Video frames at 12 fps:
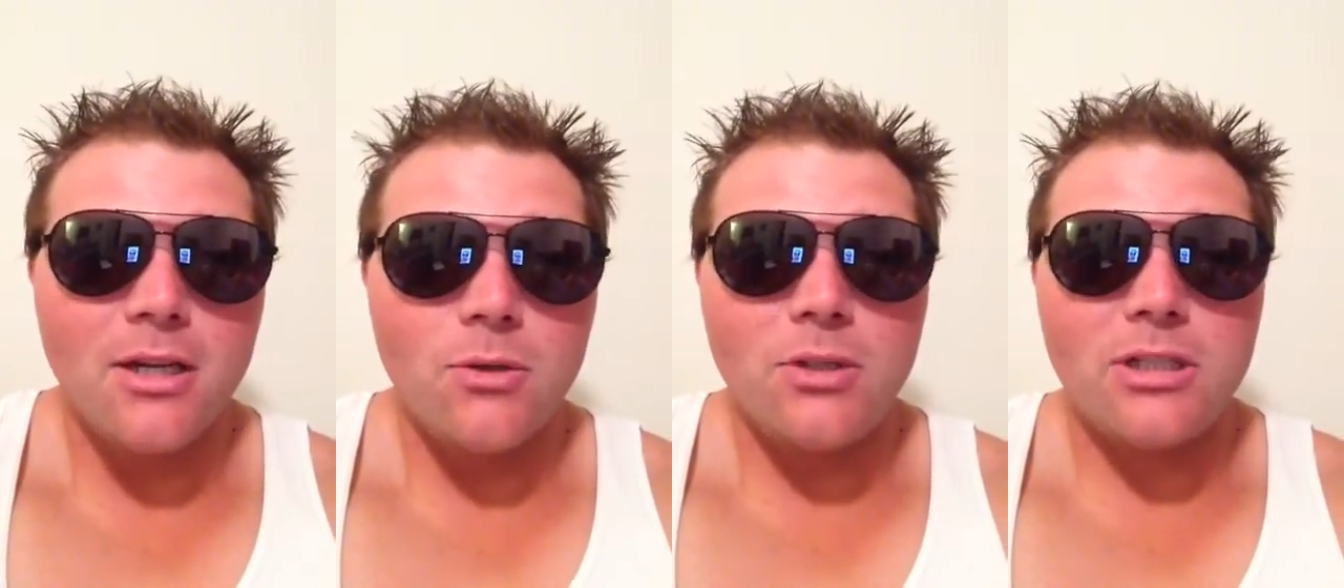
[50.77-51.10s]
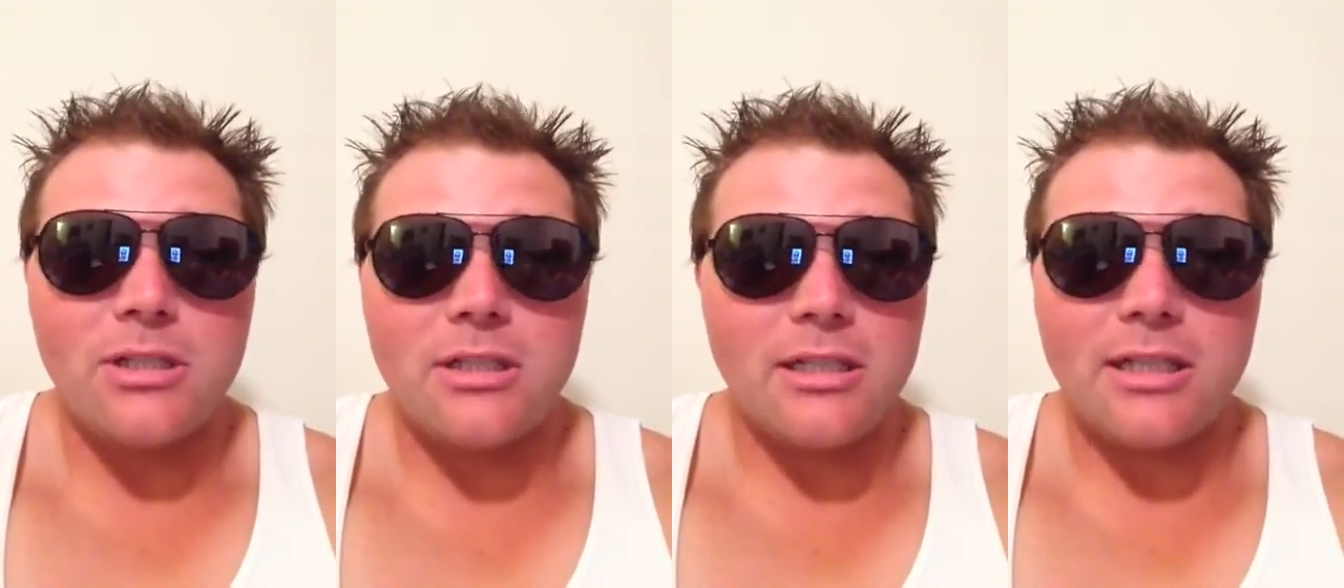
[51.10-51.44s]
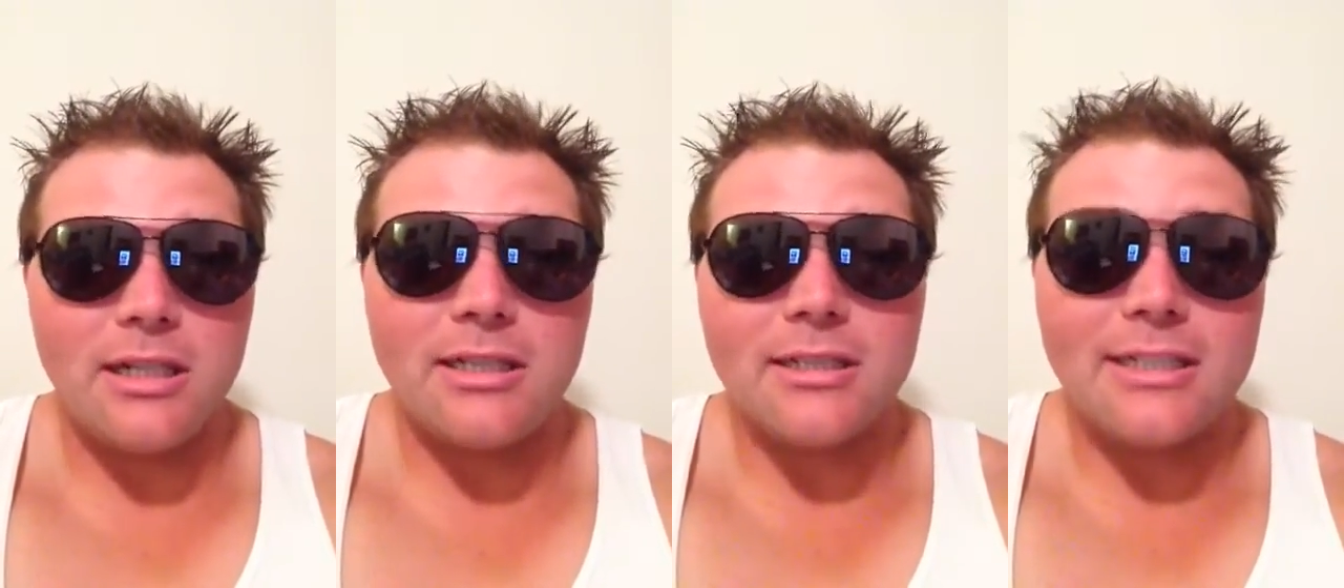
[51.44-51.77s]

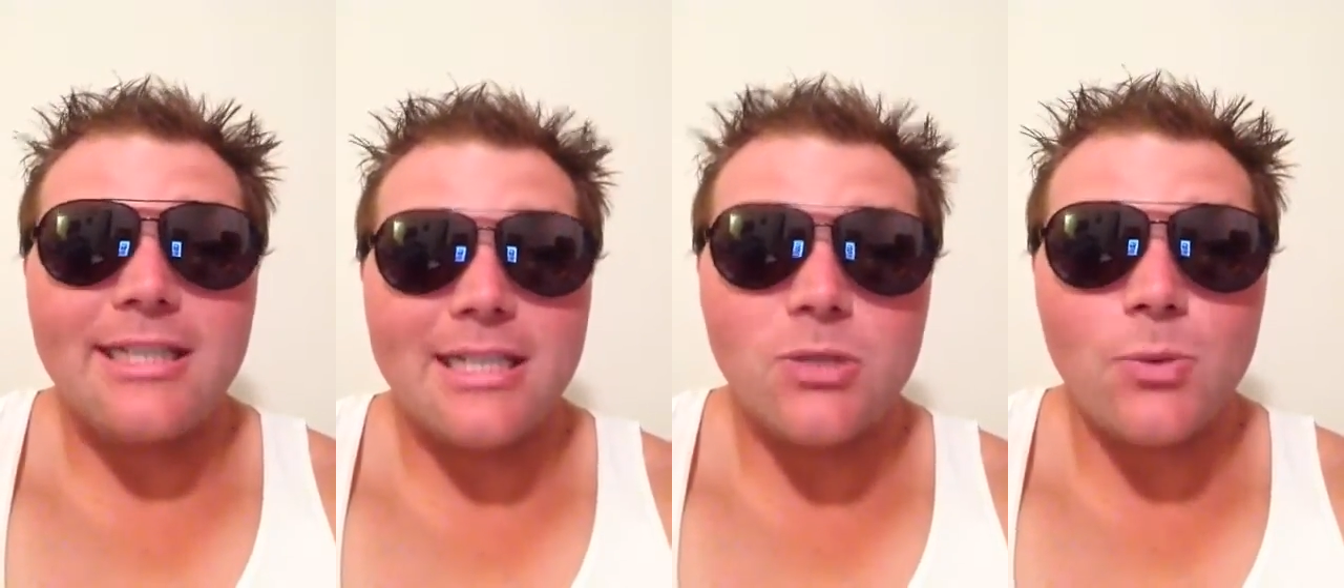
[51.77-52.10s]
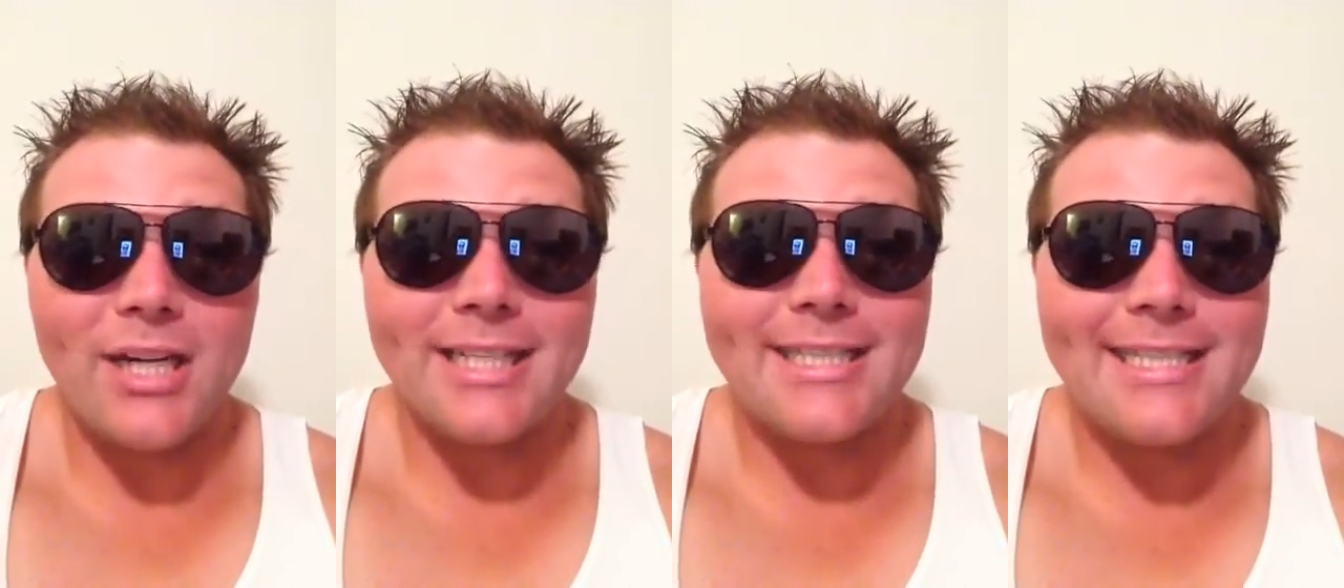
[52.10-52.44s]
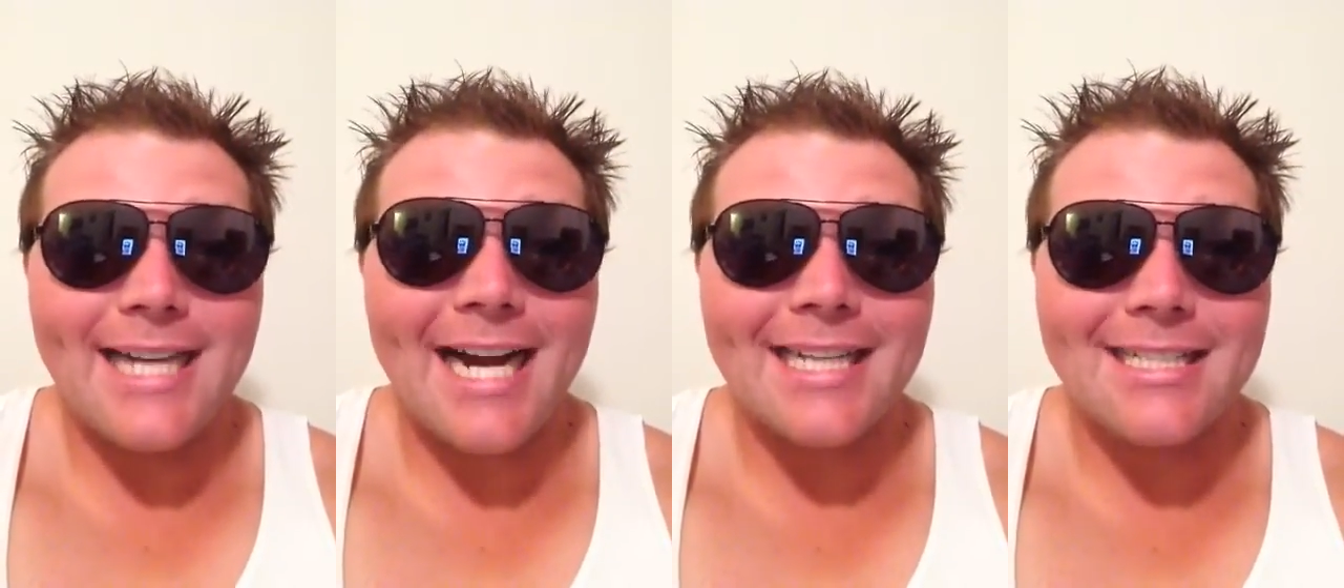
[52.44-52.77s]
Well, guess what?
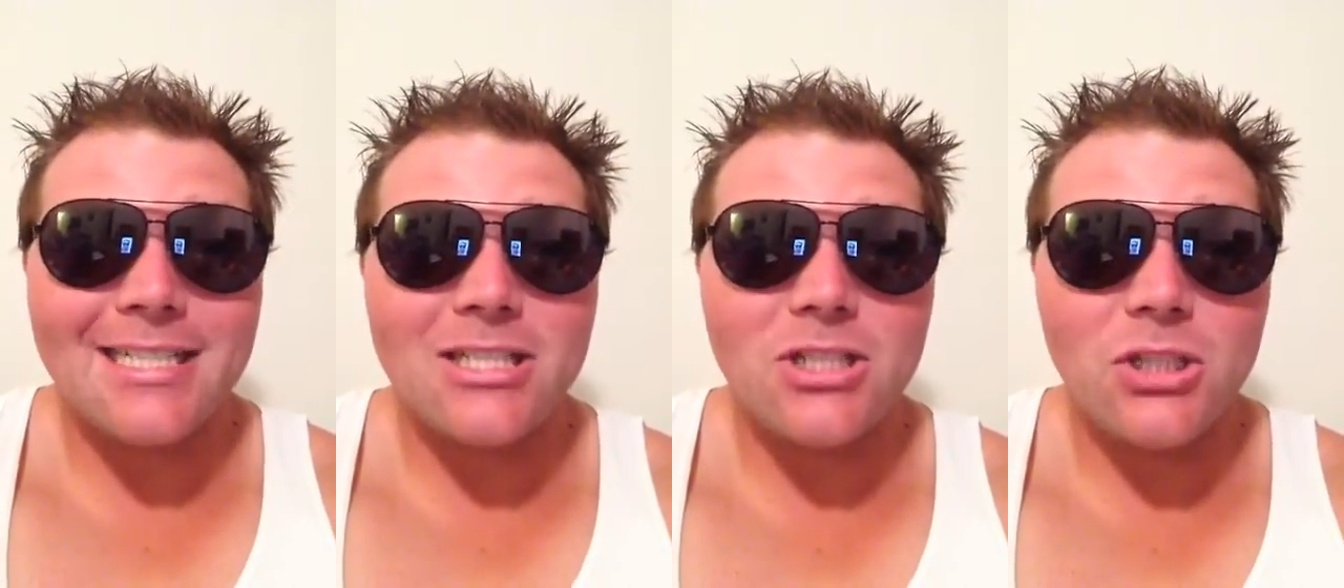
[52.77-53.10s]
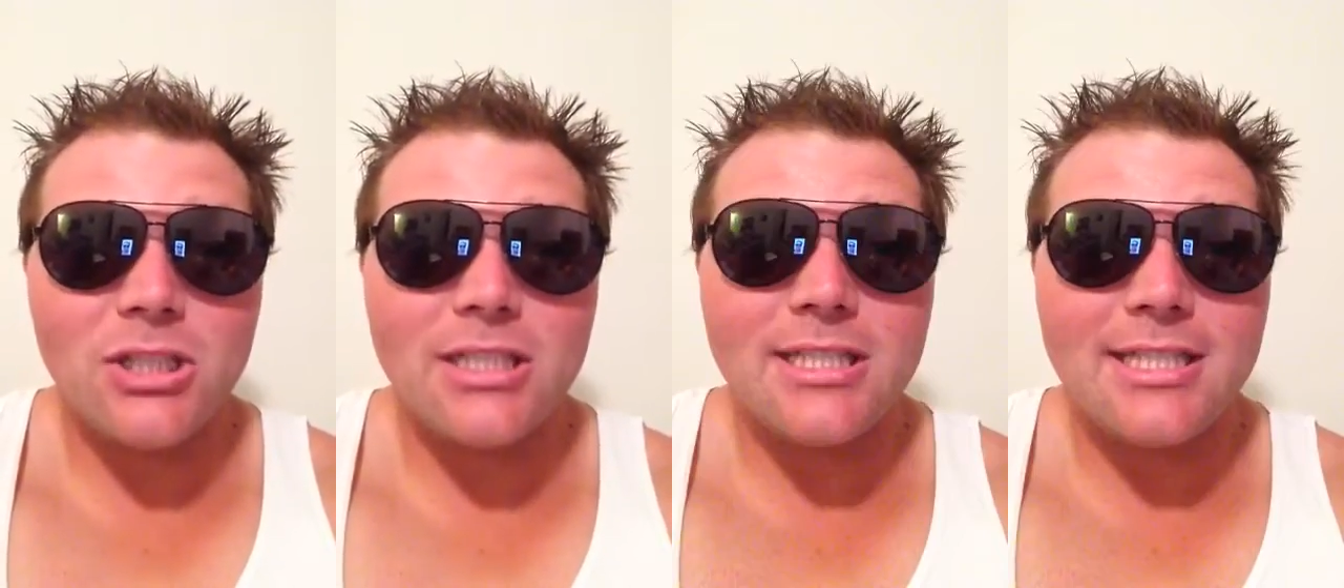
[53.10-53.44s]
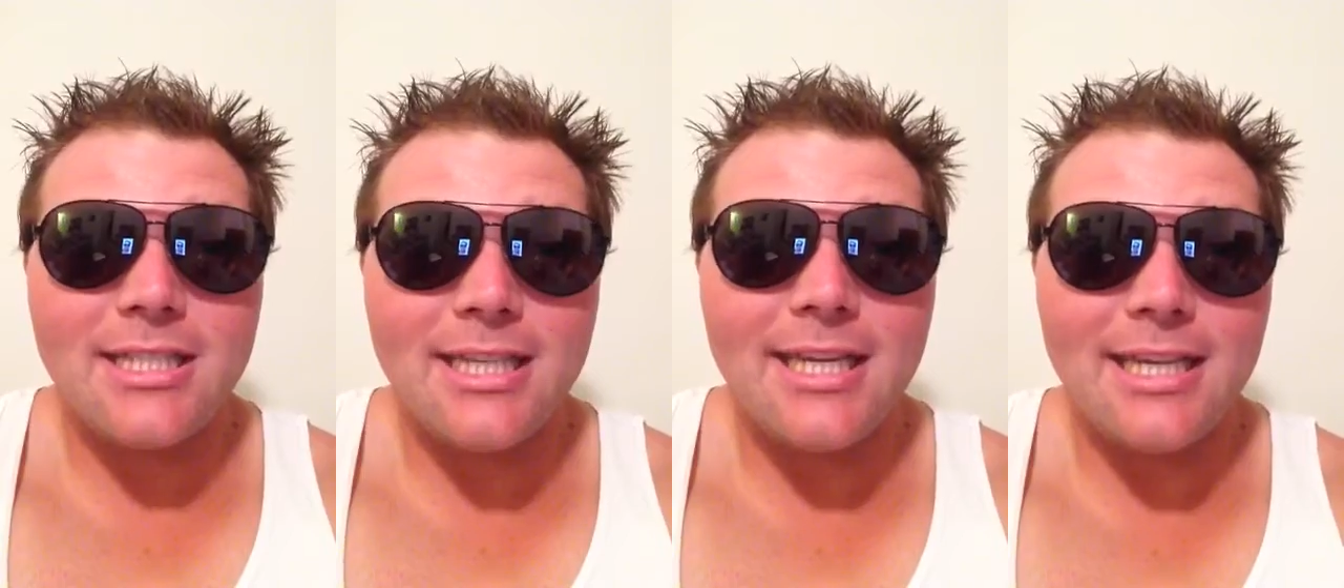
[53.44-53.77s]
Not as good as
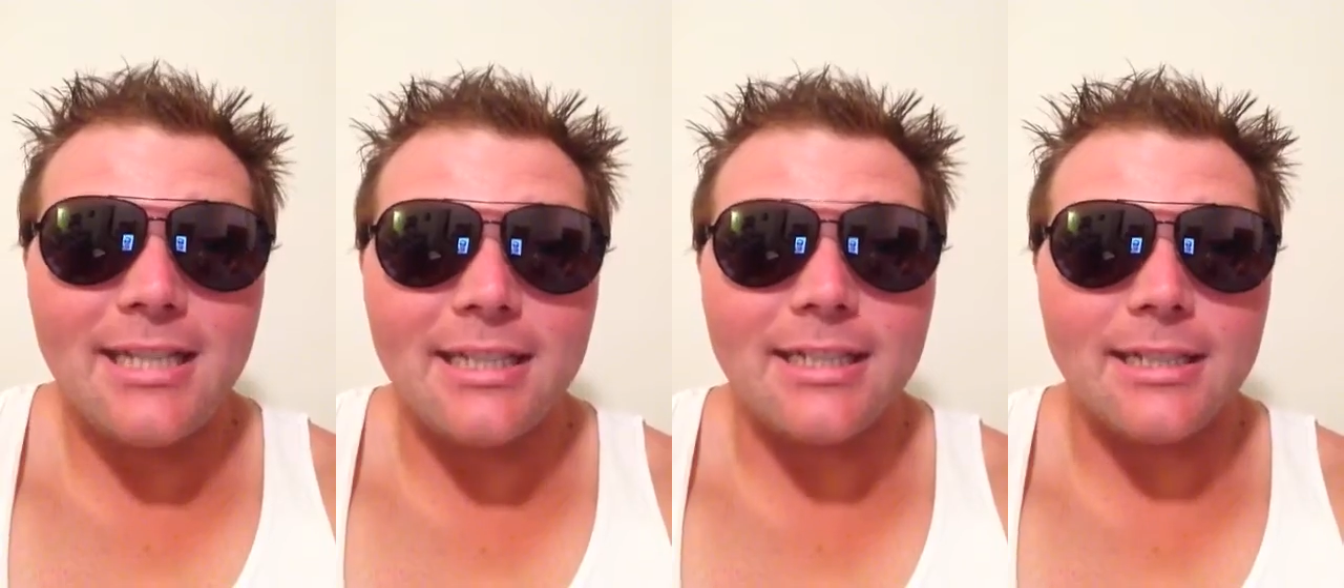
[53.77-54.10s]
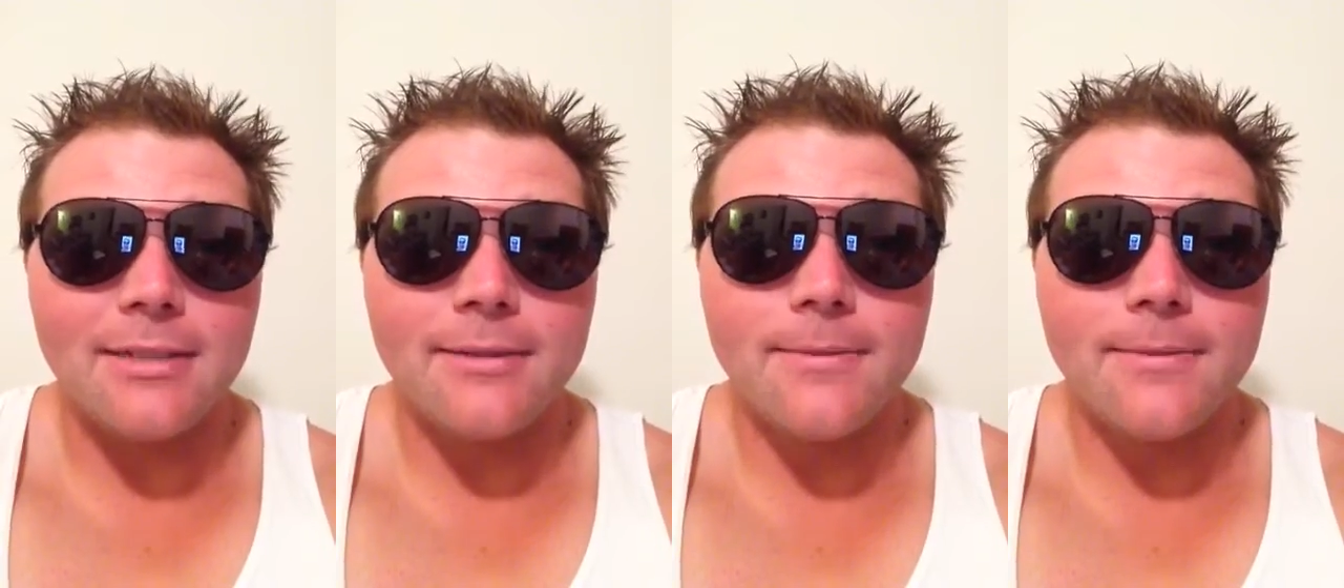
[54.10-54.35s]
here.